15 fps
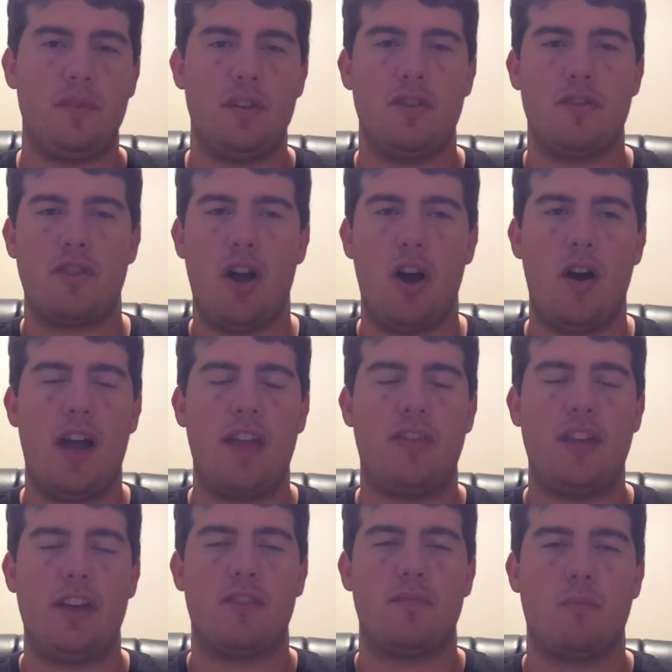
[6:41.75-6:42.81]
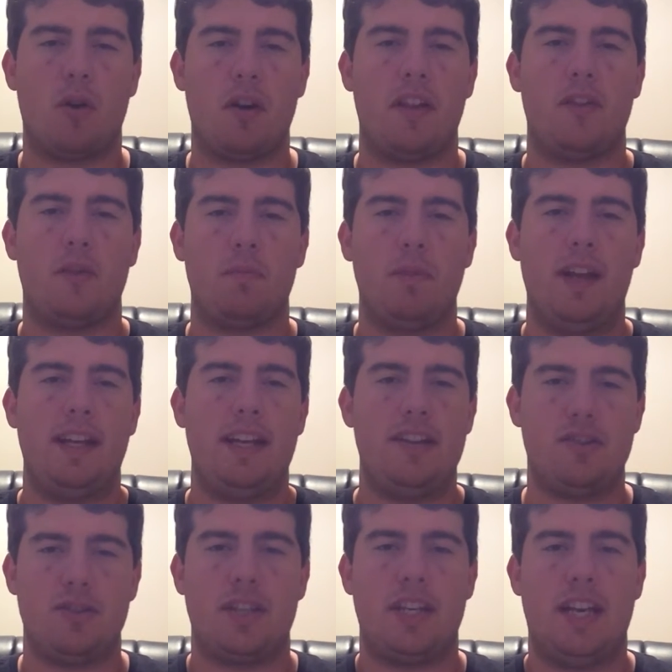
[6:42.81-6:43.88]
So I think it's more that they're playing
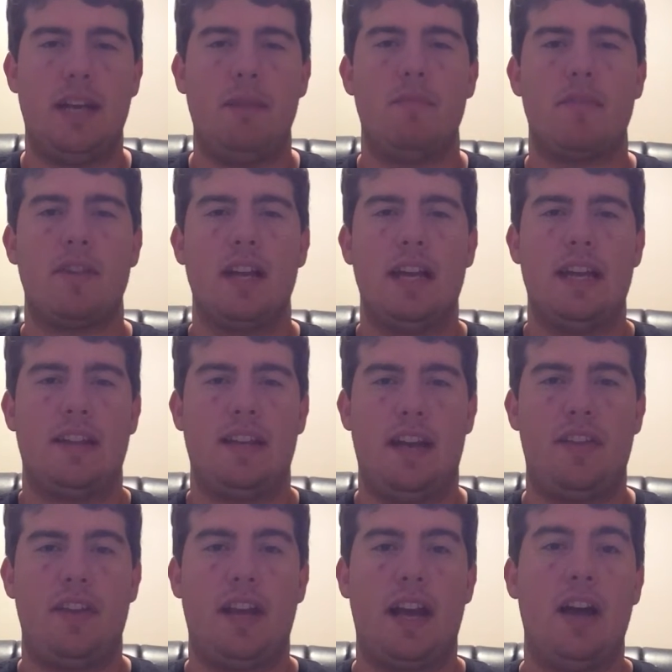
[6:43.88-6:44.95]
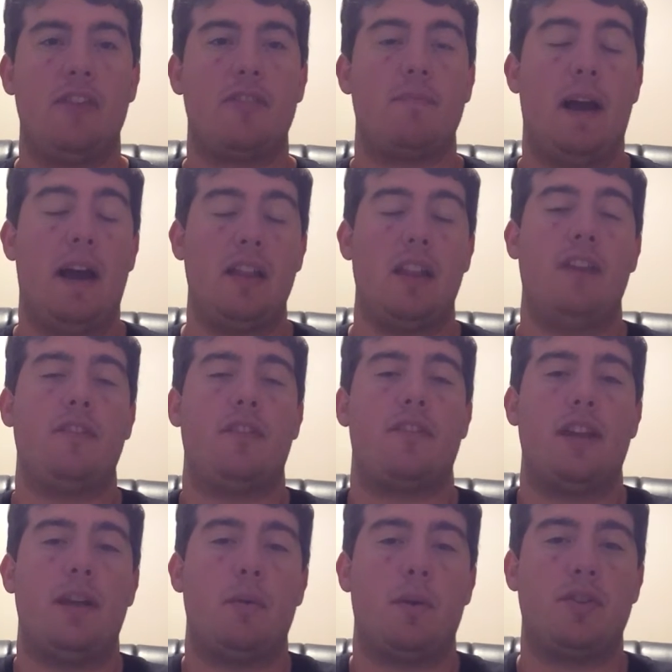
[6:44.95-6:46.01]
easier teams than anything else. But I love to
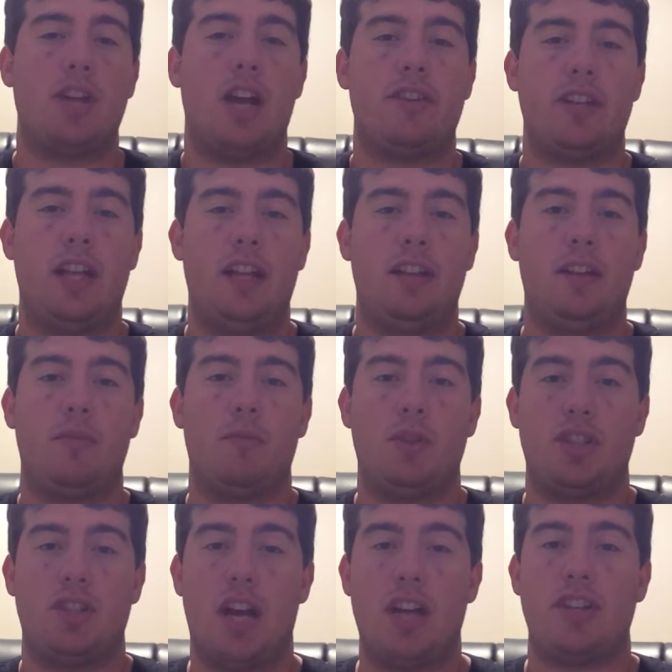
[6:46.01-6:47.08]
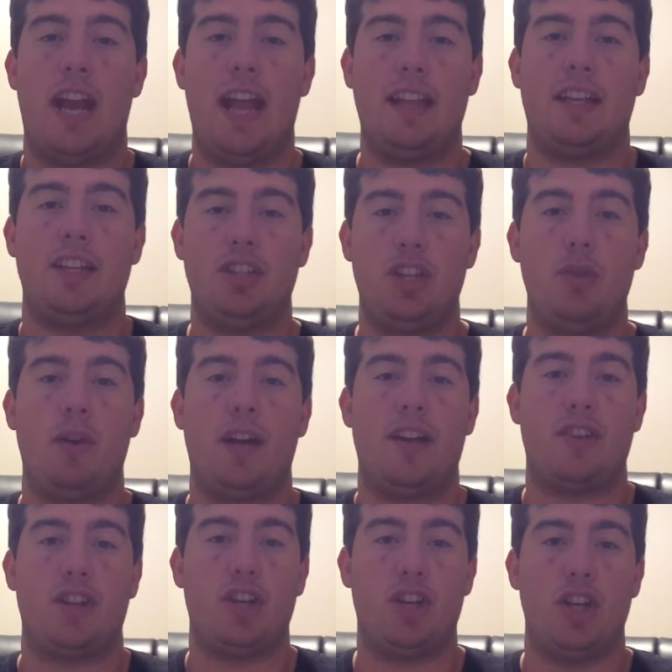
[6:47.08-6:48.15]
see what Josh Allen can do
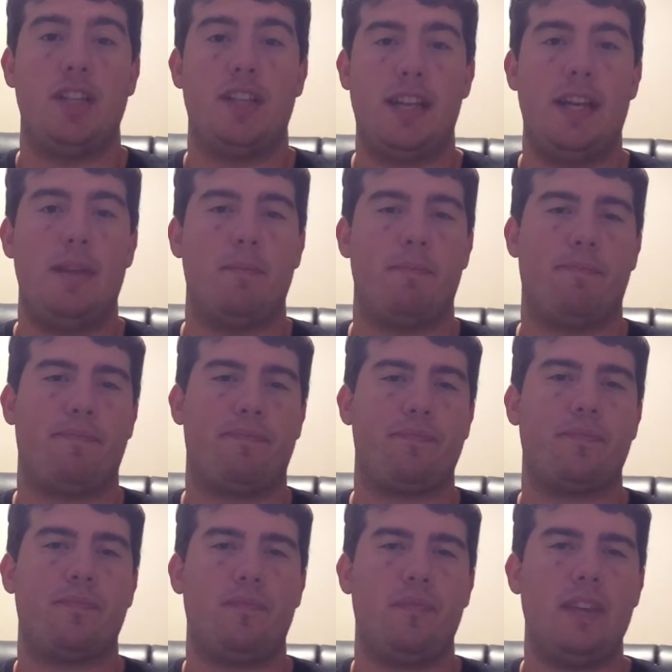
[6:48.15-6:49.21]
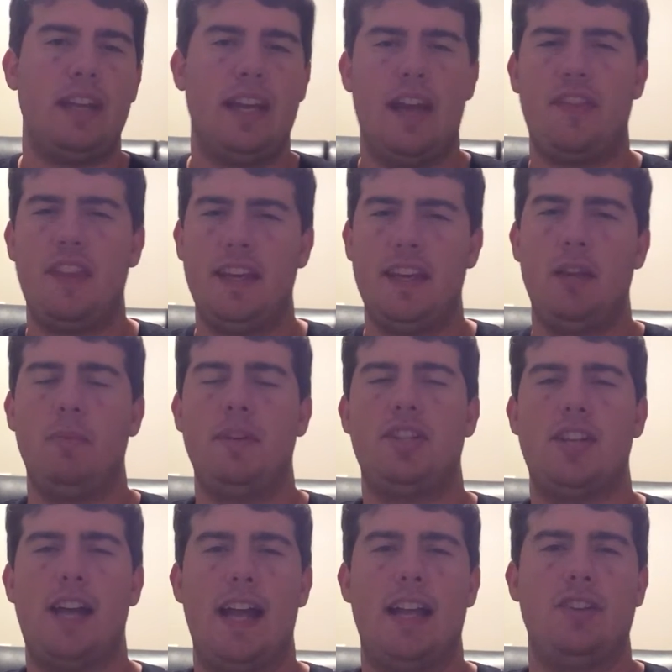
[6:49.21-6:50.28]
against a good team. And I think he'll be
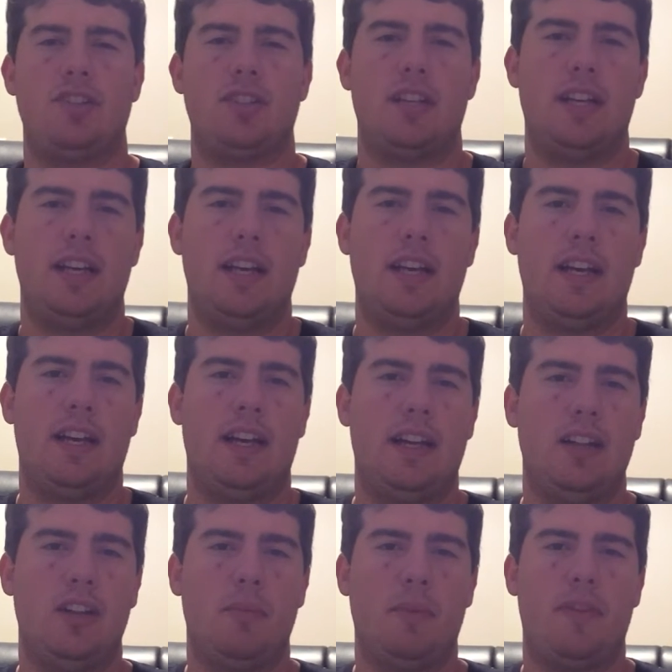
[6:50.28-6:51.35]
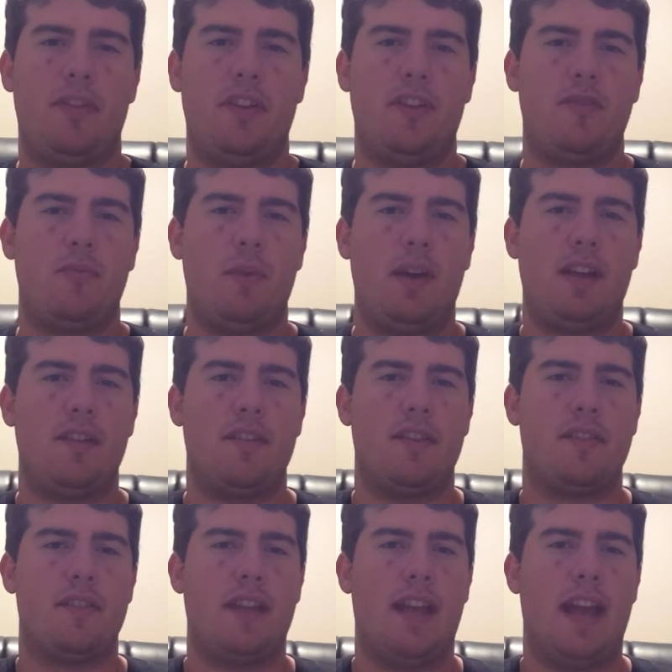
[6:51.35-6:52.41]
challenged a little bit this week in
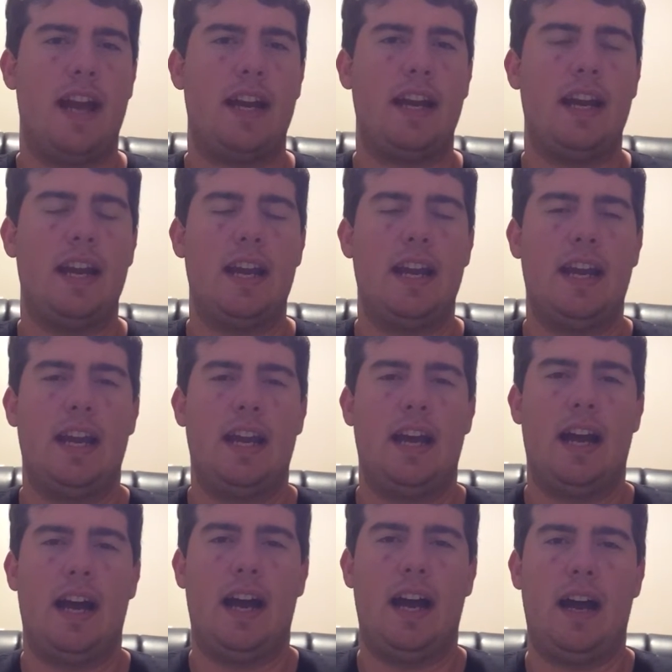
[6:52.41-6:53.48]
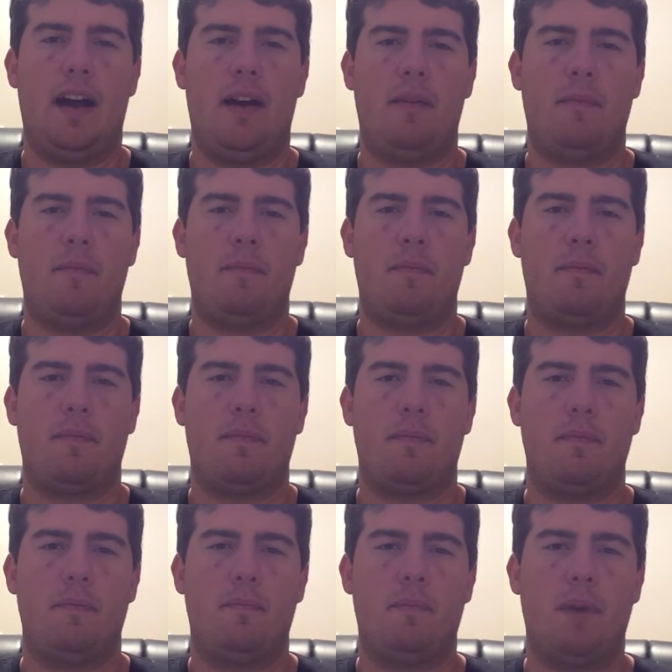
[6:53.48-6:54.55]
Cincinnati.
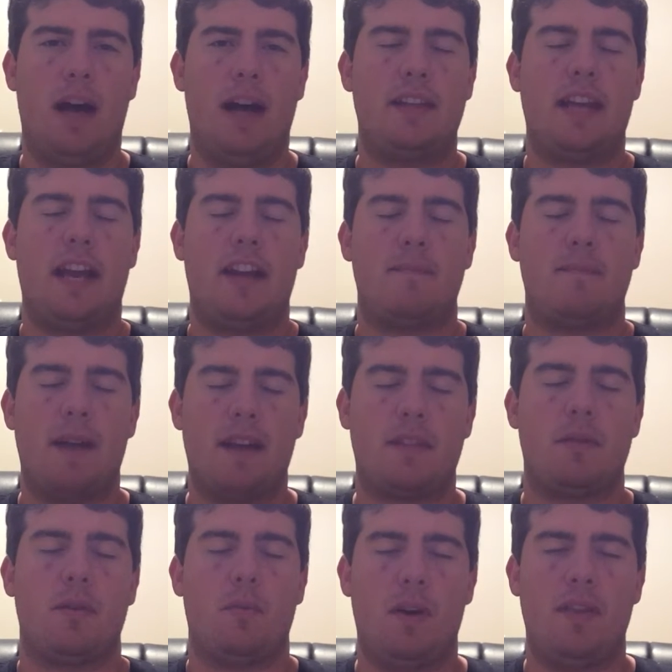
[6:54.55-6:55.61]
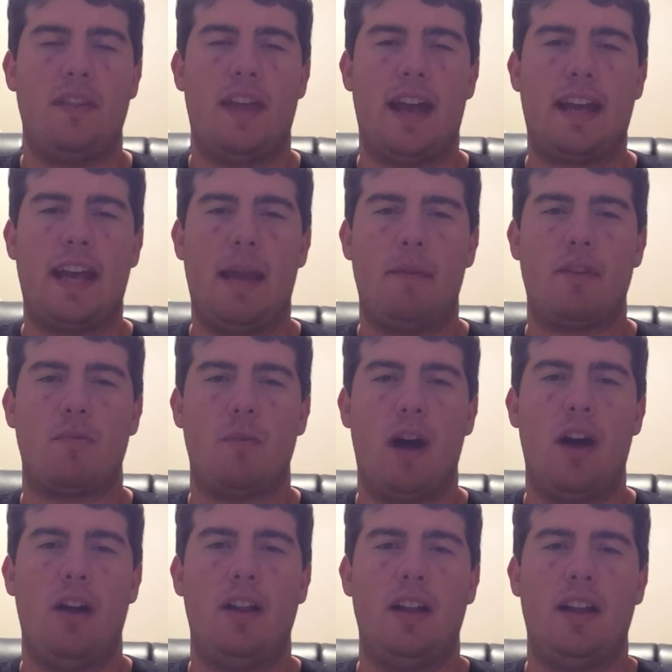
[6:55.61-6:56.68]
But I expect them to win that game as
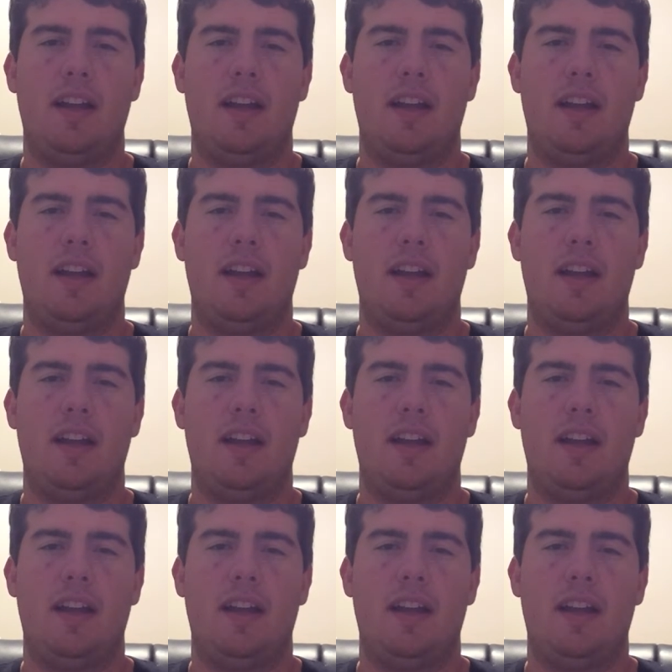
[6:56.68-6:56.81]
well.